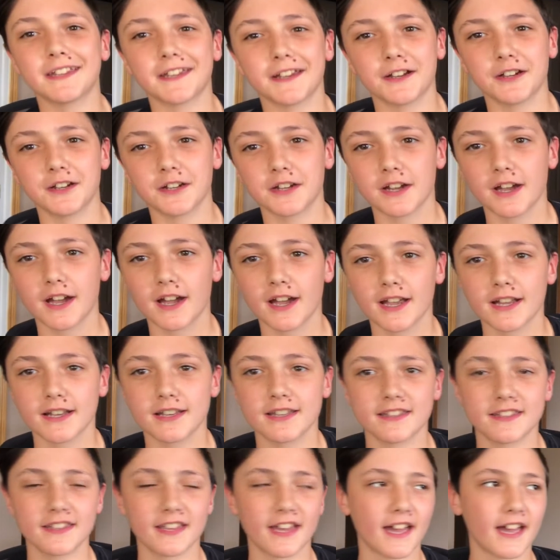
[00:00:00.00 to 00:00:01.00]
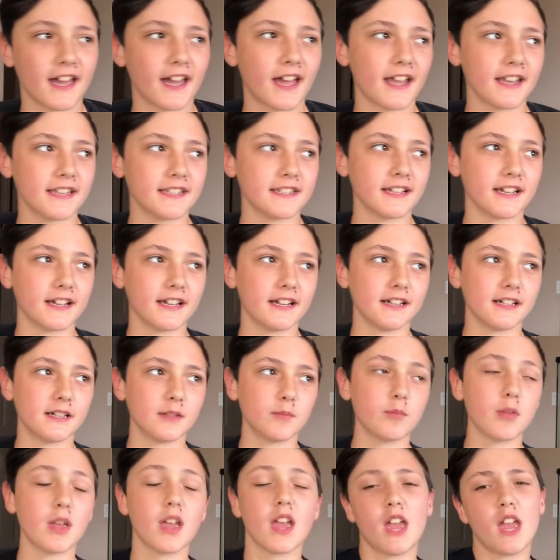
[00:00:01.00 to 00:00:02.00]
Kirgat that
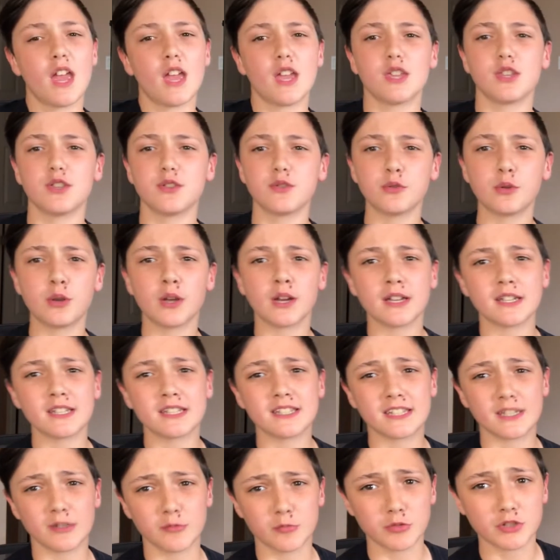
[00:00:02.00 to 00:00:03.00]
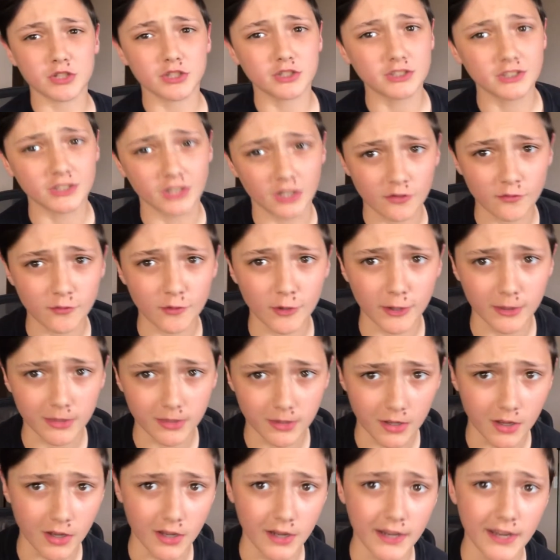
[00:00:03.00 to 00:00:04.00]
you guys seem to love a
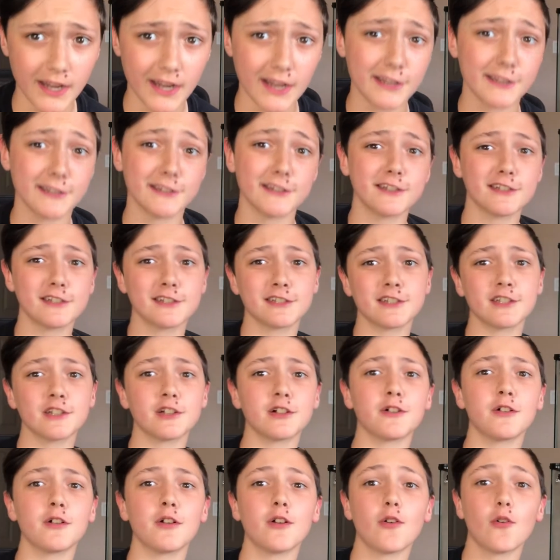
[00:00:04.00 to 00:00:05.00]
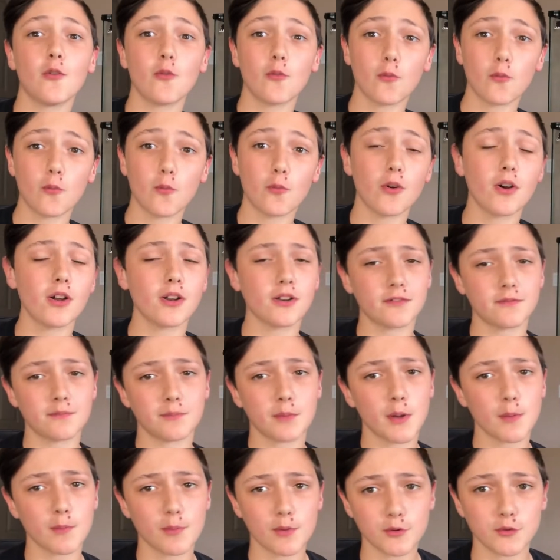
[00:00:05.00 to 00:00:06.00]
lot, and is still one of
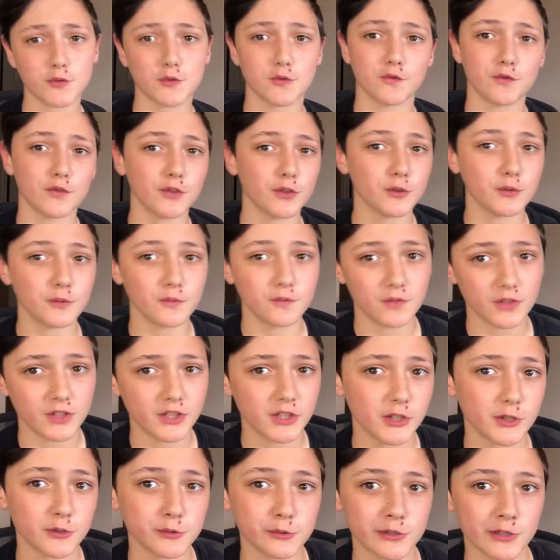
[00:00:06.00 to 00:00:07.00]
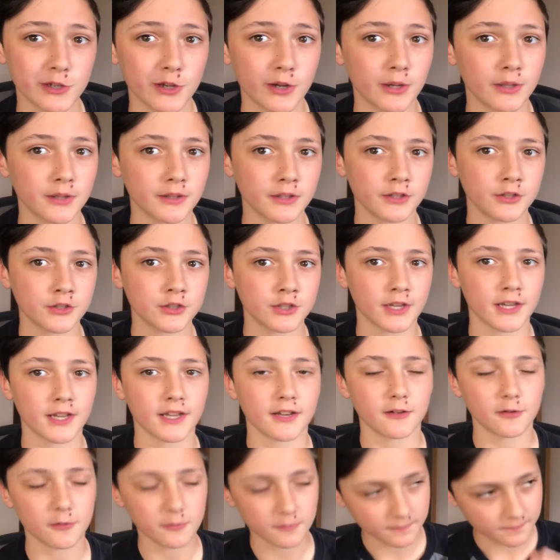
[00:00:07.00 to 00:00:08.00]
my most viewed videos on the
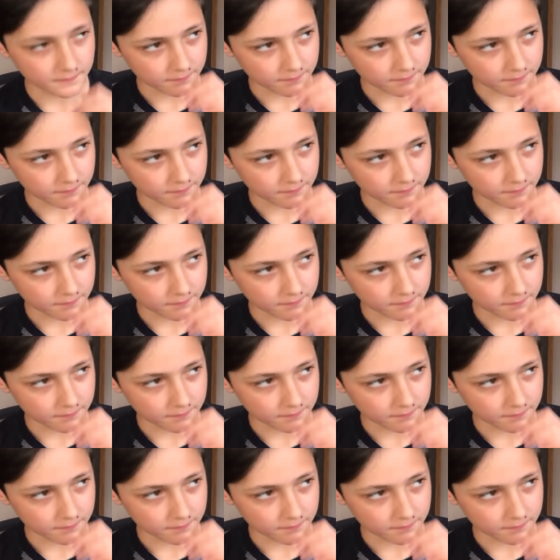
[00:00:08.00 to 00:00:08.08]
channel.